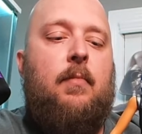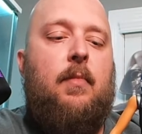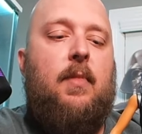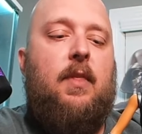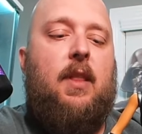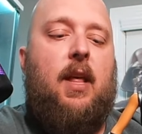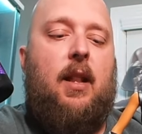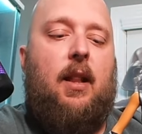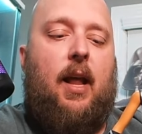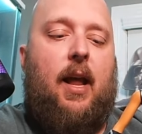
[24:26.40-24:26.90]

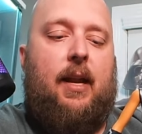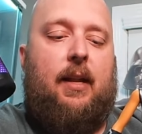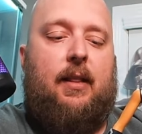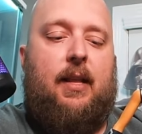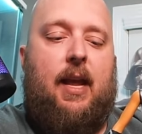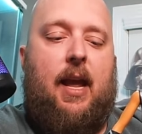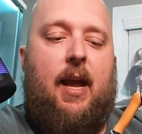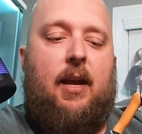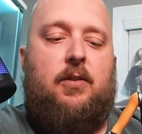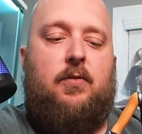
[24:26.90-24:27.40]

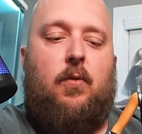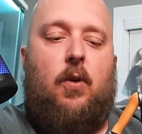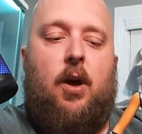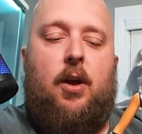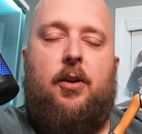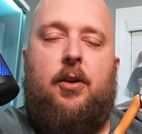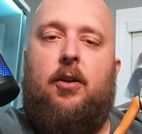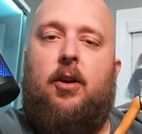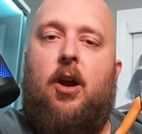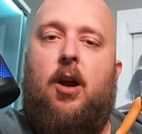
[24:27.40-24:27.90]

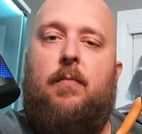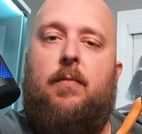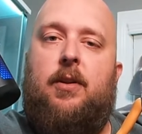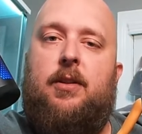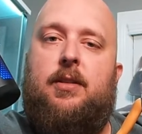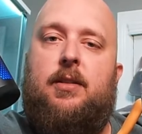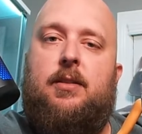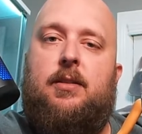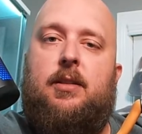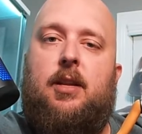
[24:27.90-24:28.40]
undergarments
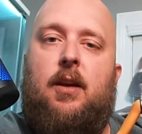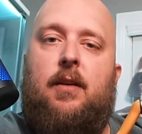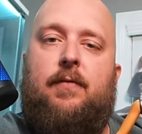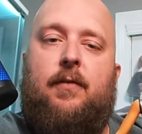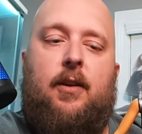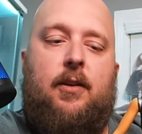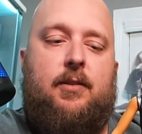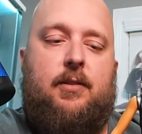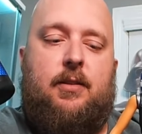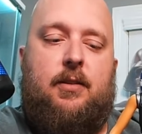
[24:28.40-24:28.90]
and stuff,
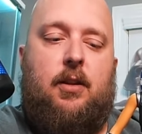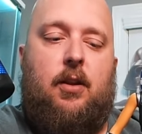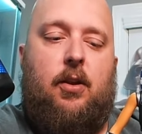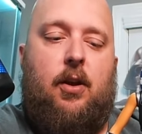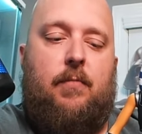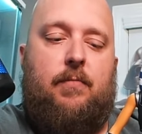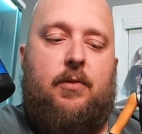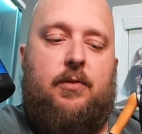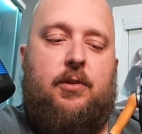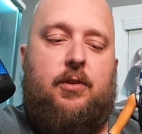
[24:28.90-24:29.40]
because
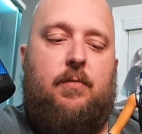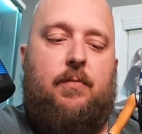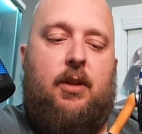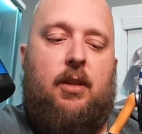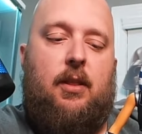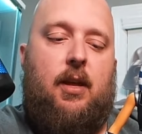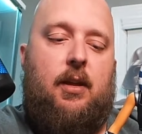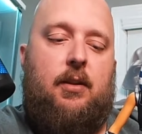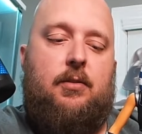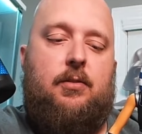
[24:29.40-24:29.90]
I'm assuming
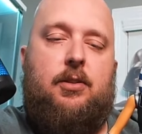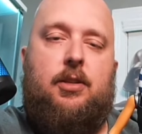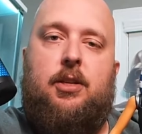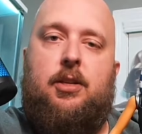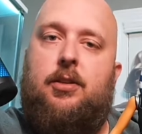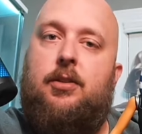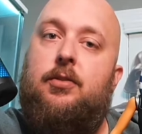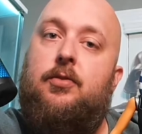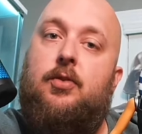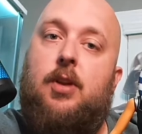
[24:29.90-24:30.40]
that
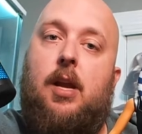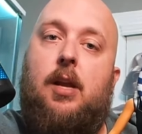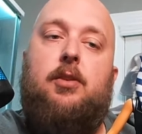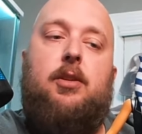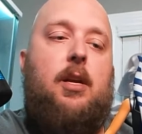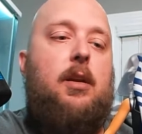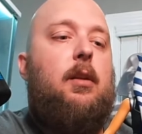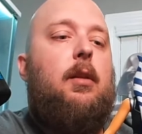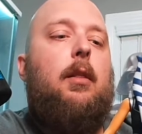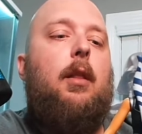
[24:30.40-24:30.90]
she's
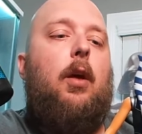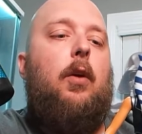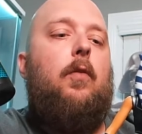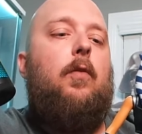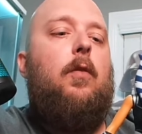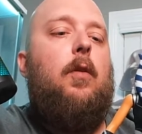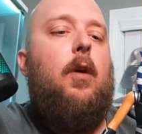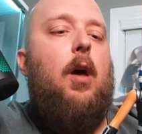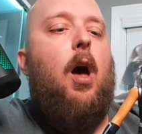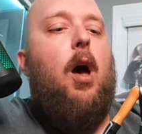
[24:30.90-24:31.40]
changing
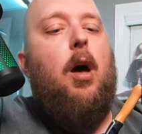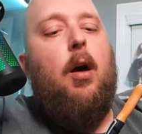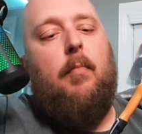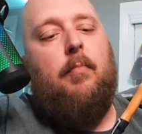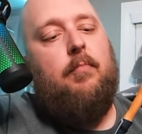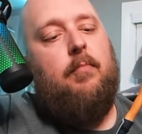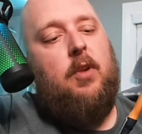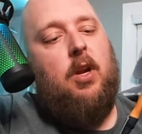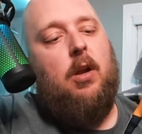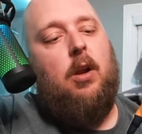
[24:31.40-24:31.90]
those.
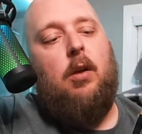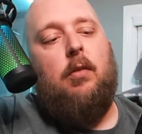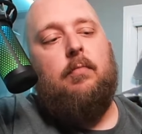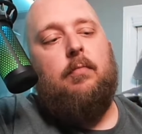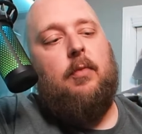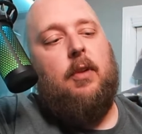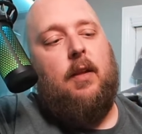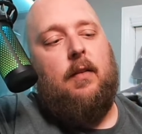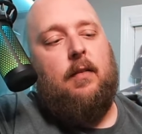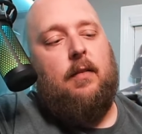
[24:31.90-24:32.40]

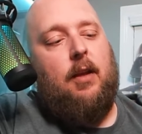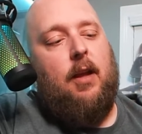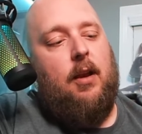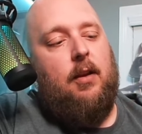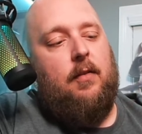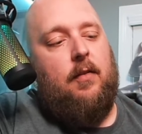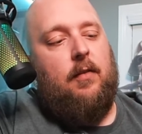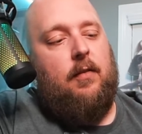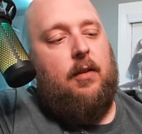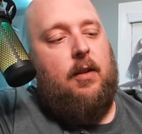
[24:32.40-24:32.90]
That's kind of
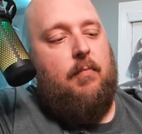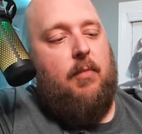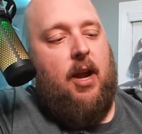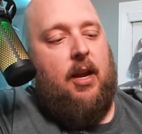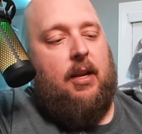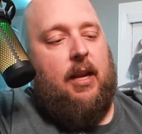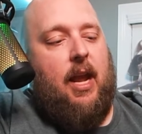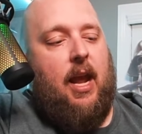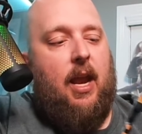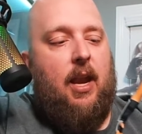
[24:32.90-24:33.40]
just in my
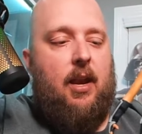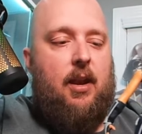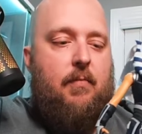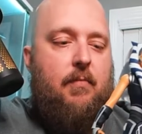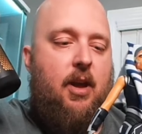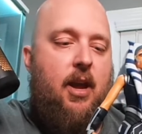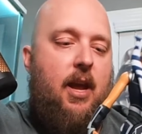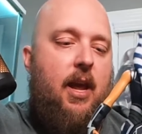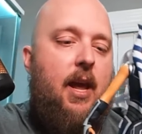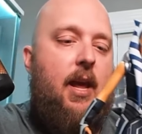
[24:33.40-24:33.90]
canon in
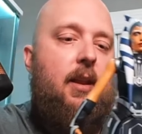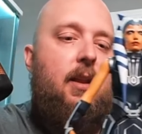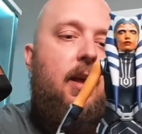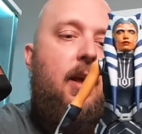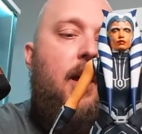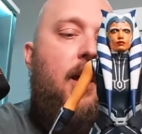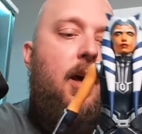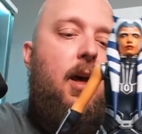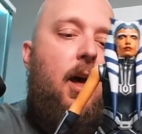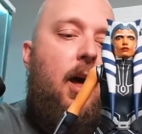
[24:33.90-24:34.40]
my head.
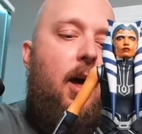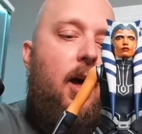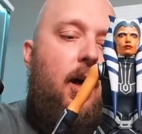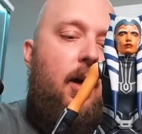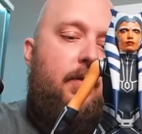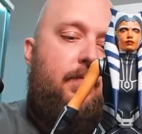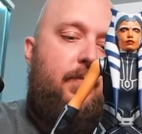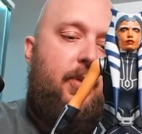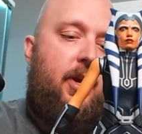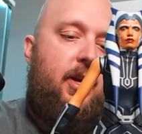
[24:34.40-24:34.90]

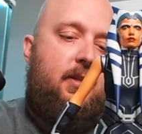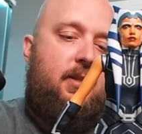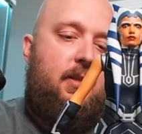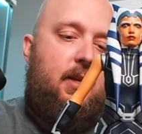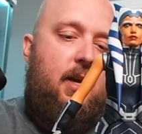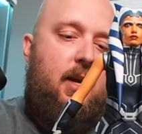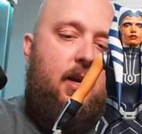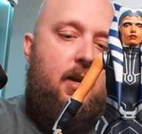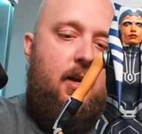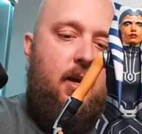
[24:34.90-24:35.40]

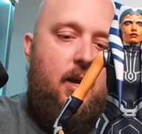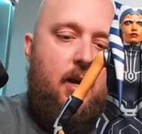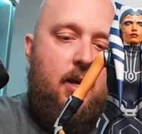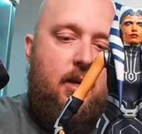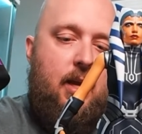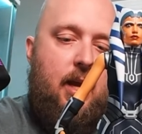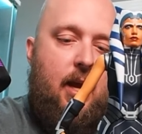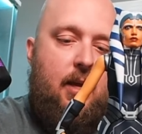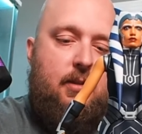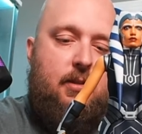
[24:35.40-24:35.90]

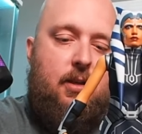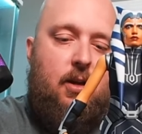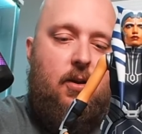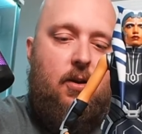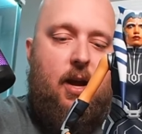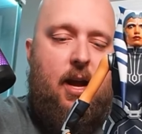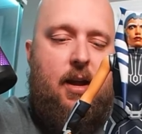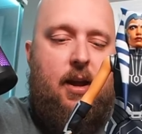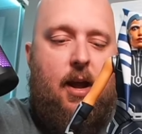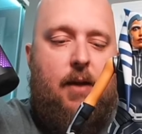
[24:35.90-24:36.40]
Yeah, so
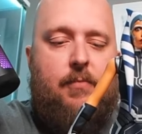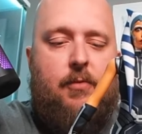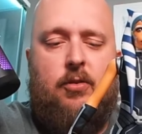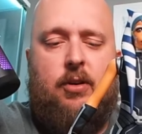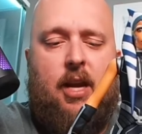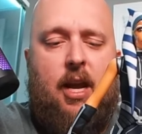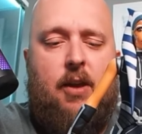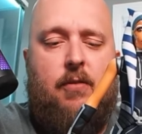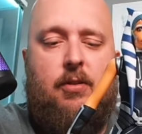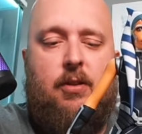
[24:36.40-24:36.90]
I'm
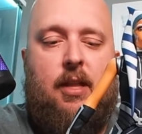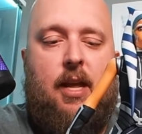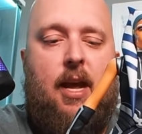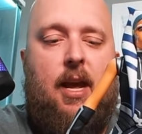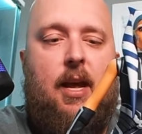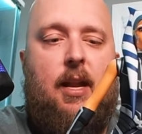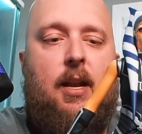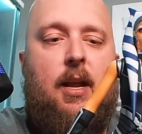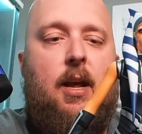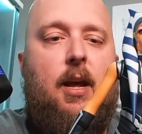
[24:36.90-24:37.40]
okay with
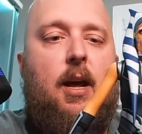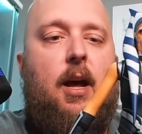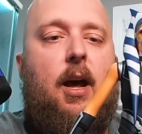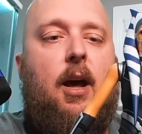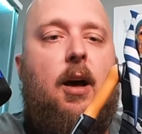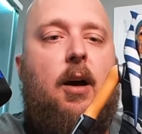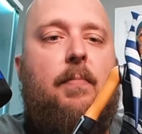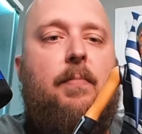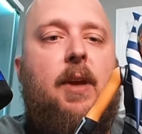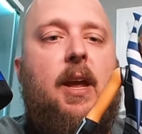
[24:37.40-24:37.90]
that.
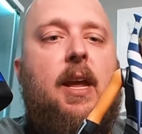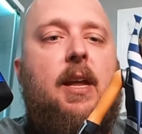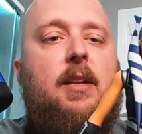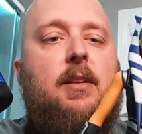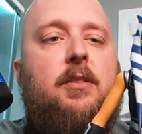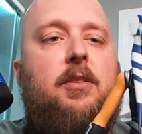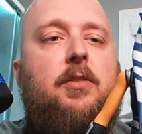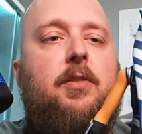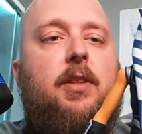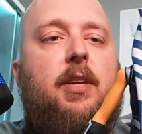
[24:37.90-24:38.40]

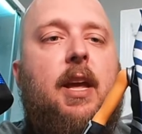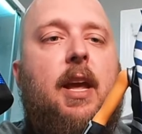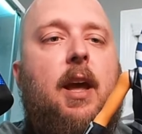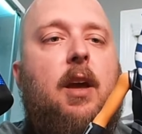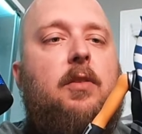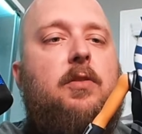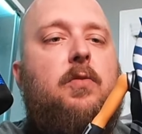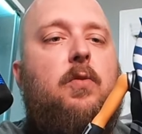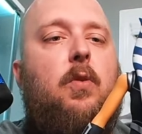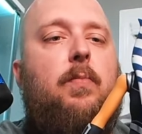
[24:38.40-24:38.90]
Into the
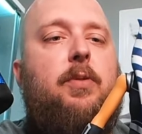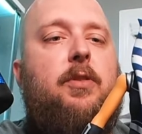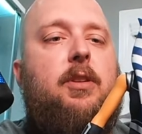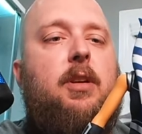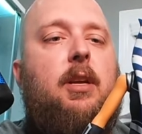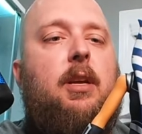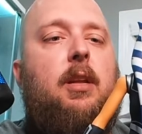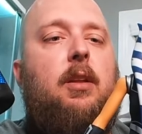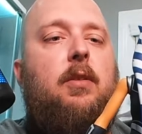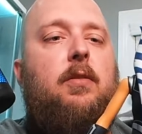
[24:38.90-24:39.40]
actual
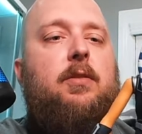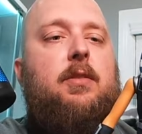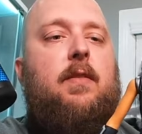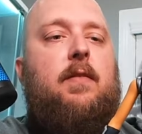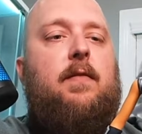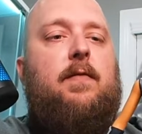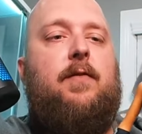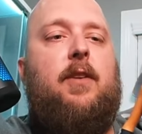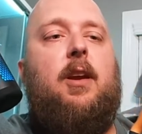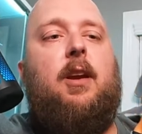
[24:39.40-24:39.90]
particulars of the
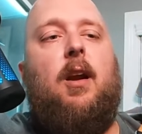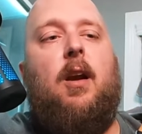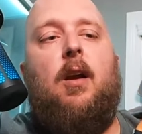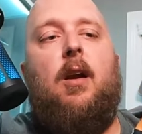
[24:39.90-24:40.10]
figure.